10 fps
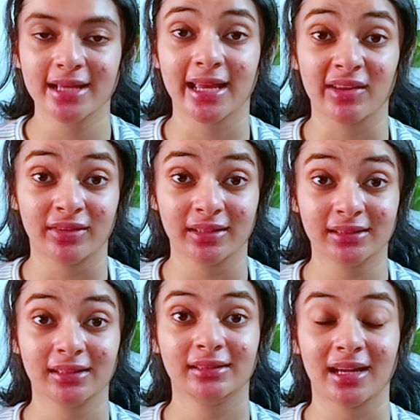has
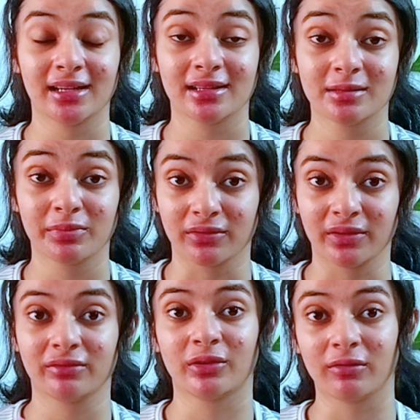everything that is
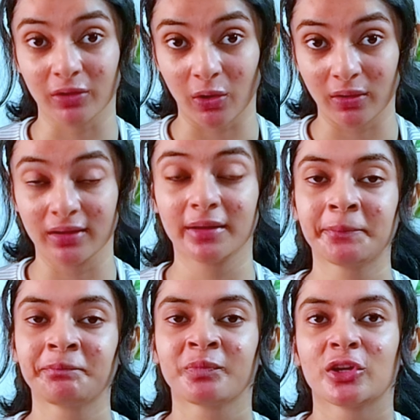perfect for a vlogger
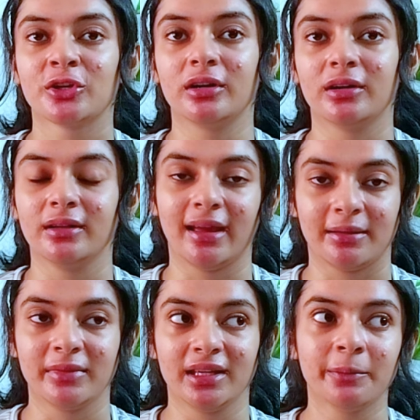
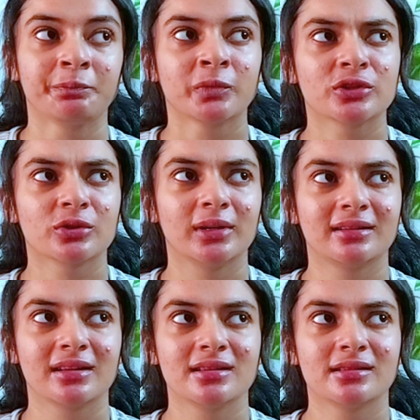like me. So
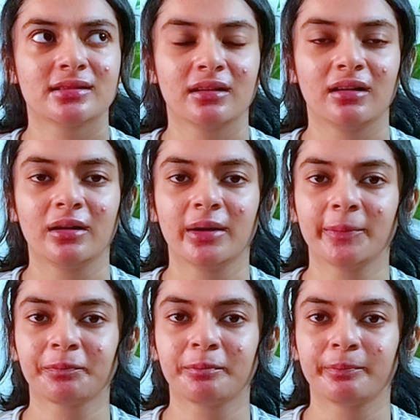it is
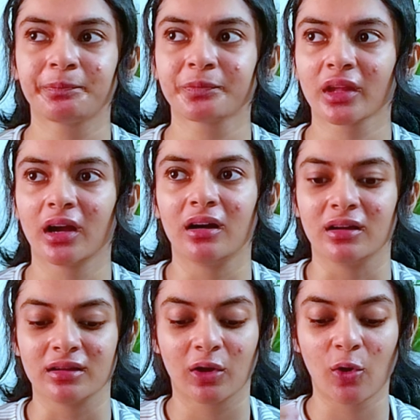a
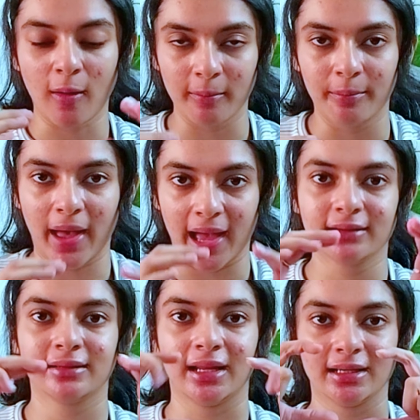
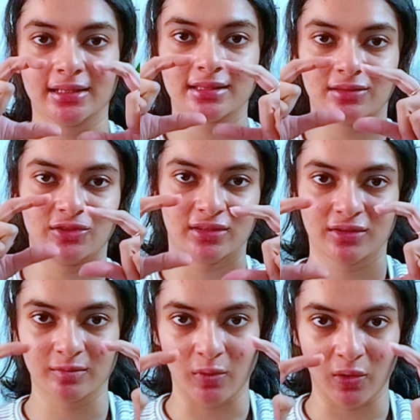compact, like it's
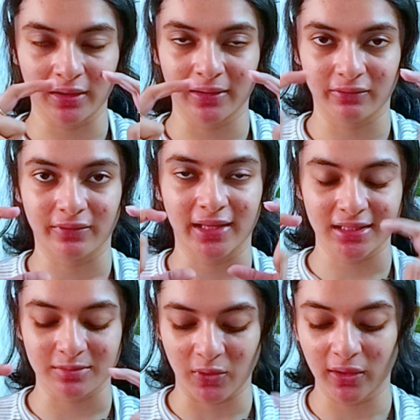just small,
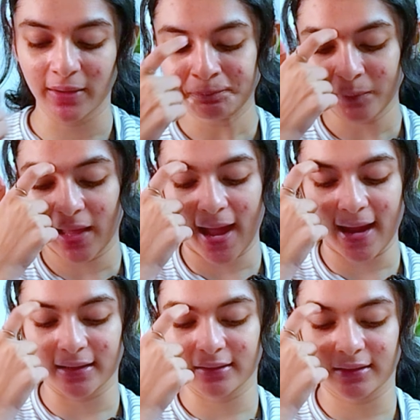very small,
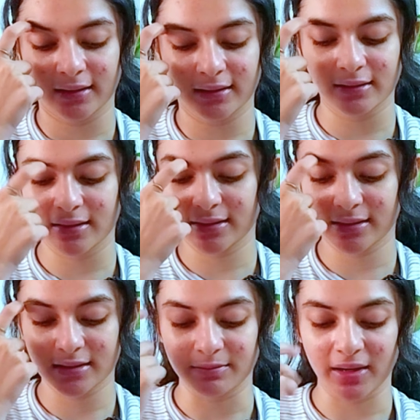and it
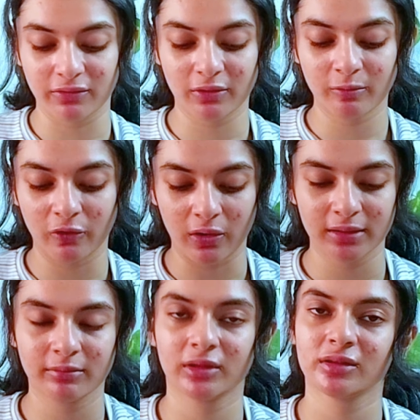is meant for
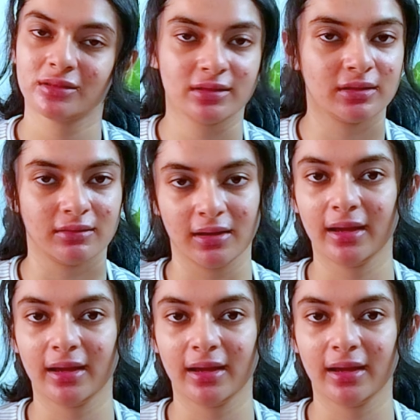vlogging because